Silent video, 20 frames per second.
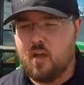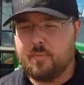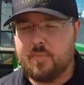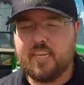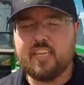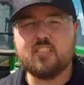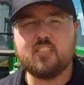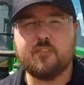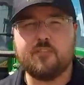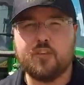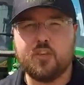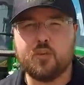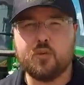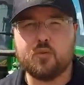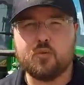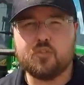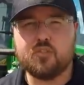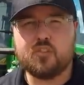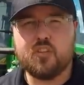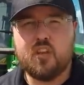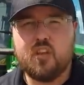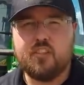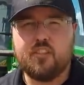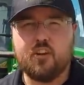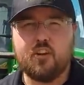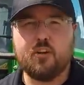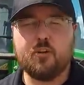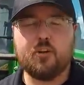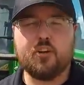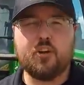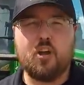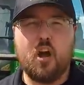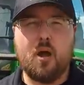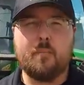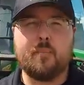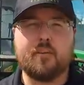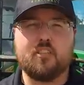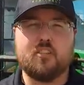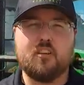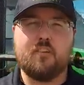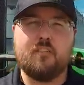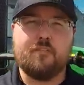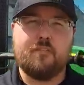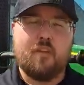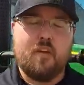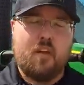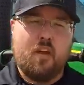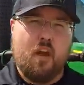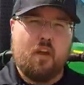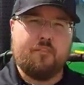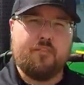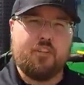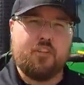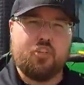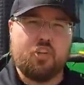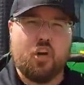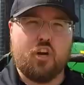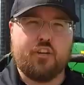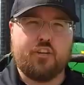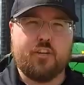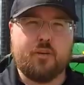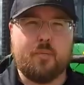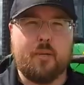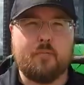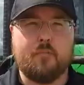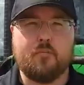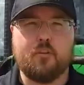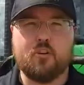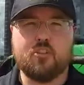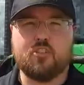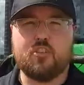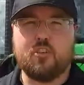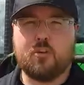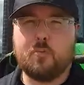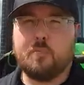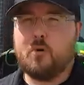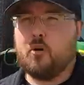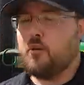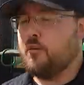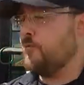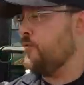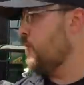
ease of use, the ergonomics of the John Deere maybe versus the Kubota.